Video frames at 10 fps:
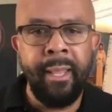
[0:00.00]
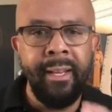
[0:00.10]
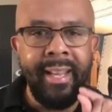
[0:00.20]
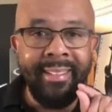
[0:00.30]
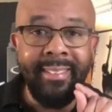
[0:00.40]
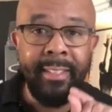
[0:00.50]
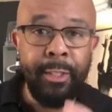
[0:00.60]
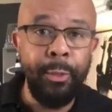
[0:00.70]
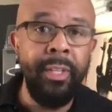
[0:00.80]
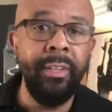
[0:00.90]
Less than
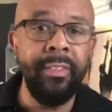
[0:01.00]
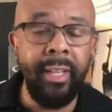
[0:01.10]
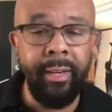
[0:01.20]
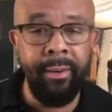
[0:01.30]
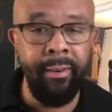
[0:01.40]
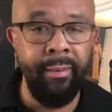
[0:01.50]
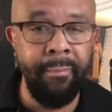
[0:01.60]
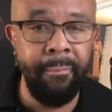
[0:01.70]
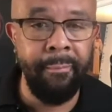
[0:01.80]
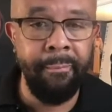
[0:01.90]
2 years later,
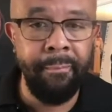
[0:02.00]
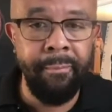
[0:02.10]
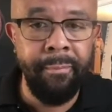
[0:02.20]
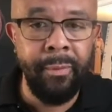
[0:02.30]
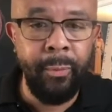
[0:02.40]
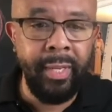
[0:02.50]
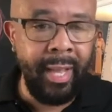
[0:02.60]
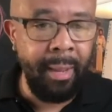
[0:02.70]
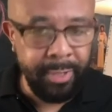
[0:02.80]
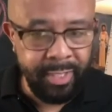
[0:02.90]
we
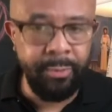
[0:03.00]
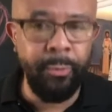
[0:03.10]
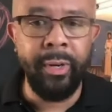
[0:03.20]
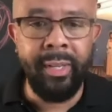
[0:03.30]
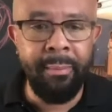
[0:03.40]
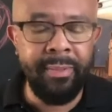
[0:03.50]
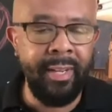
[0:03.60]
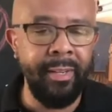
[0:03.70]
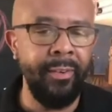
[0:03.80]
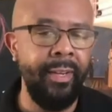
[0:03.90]
accomplished WordCamp
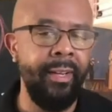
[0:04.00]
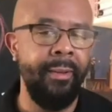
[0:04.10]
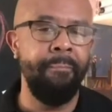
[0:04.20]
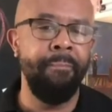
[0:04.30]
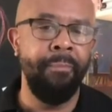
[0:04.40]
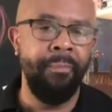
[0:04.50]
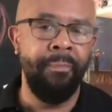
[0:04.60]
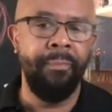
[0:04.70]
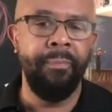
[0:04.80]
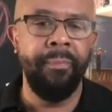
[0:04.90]
Santa Clarita.
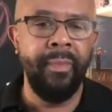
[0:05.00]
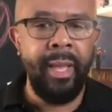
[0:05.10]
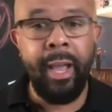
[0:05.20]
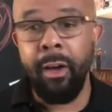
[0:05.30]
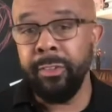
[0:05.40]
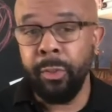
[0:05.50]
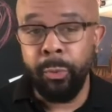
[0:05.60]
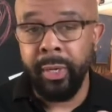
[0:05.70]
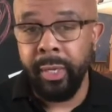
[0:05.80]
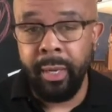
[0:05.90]
I also
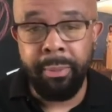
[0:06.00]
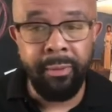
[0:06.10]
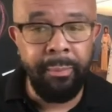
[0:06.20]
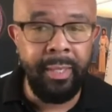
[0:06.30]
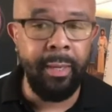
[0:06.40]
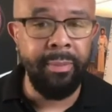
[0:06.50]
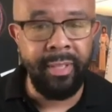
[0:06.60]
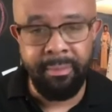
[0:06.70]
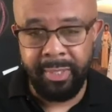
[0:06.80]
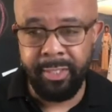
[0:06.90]
run a couple of meetups,
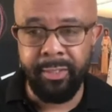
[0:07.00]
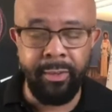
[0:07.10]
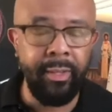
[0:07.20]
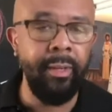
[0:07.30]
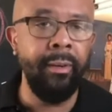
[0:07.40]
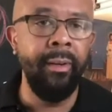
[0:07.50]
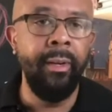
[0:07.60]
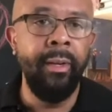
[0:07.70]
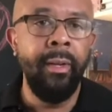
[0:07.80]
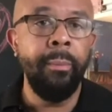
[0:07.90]
as mentioned earlier,
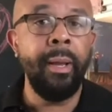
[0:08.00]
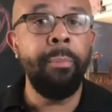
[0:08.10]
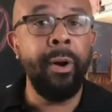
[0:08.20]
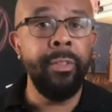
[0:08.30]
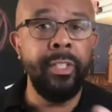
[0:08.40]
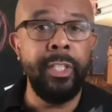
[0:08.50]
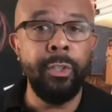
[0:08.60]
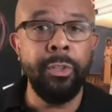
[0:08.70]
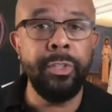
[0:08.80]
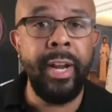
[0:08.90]
but I'm part of the digital
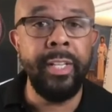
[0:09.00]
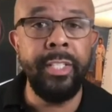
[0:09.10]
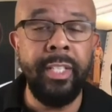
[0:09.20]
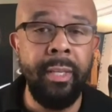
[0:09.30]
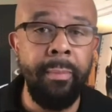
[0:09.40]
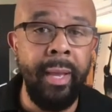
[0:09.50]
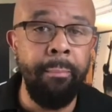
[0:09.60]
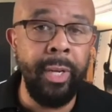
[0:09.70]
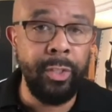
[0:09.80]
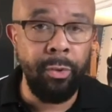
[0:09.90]
strategy team at
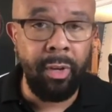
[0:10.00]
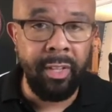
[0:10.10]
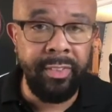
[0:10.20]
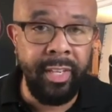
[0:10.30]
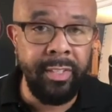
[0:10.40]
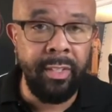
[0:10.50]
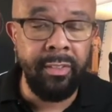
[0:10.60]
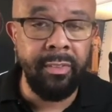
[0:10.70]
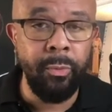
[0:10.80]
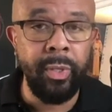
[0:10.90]
Metro Los
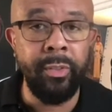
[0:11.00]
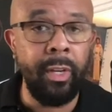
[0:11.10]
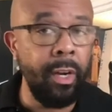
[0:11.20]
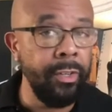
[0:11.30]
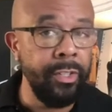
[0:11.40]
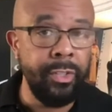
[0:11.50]
Angeles, one of the largest